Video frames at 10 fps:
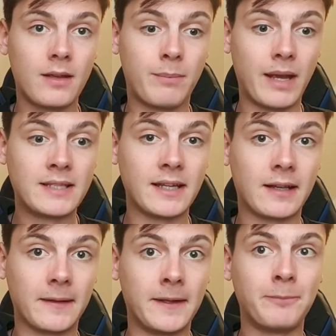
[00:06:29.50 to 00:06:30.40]

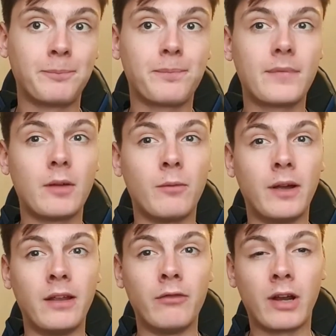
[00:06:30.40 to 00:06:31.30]
Basically,
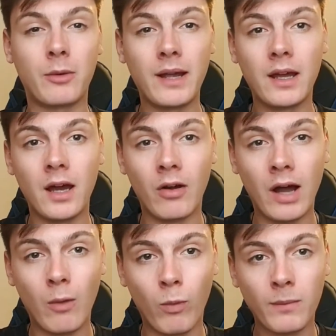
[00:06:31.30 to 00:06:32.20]
we require
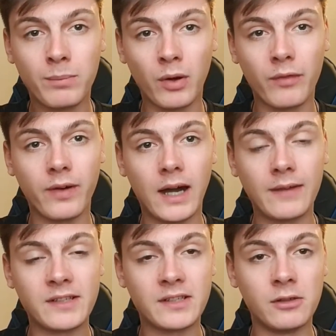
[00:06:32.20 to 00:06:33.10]
around
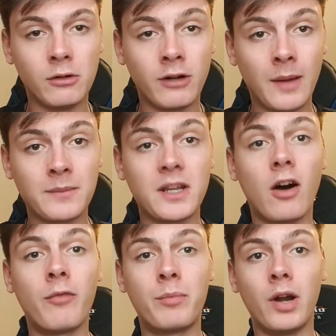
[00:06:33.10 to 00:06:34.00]
1.5 to 2 grams
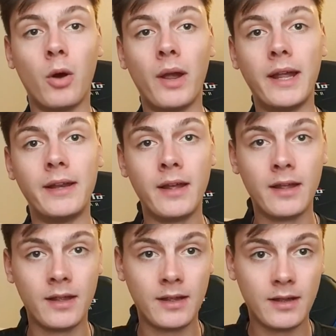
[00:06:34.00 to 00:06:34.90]
of protein
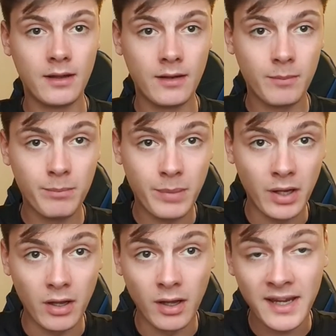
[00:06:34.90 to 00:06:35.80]

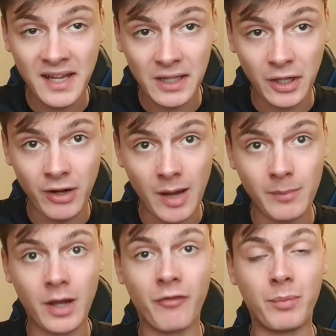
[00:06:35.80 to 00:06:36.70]
per
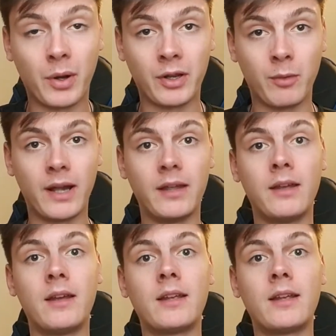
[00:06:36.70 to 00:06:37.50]
kilogram of body weight.